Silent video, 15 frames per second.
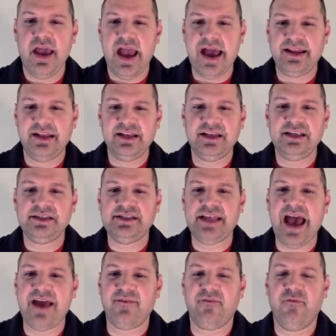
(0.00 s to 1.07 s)
and it is
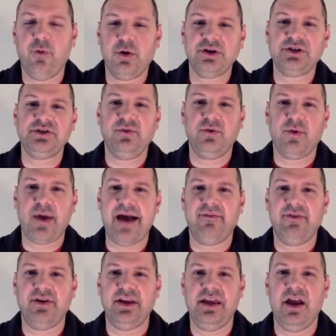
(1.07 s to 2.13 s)
that force of
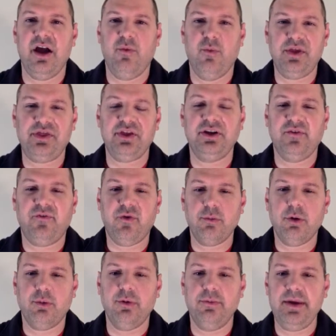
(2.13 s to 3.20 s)
gravity with the
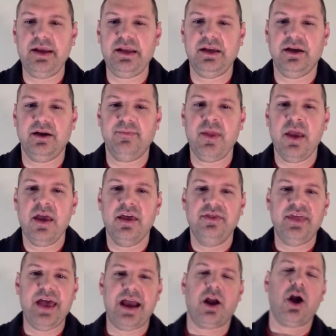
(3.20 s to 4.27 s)
deformable medium
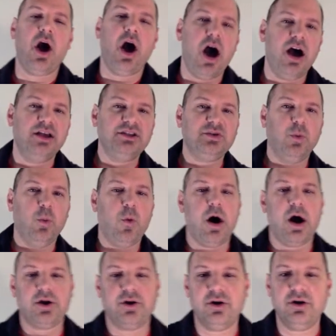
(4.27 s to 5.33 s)
that causes
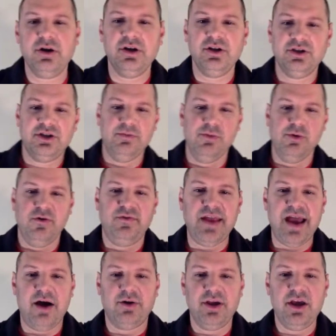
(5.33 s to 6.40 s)
water to move
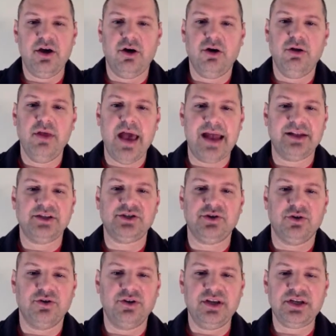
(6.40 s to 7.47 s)
downhill at a
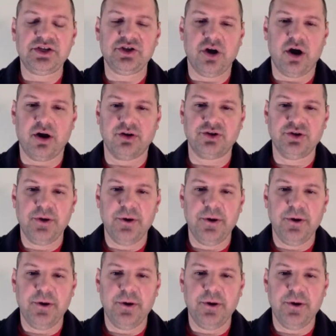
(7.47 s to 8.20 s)
certain discharge.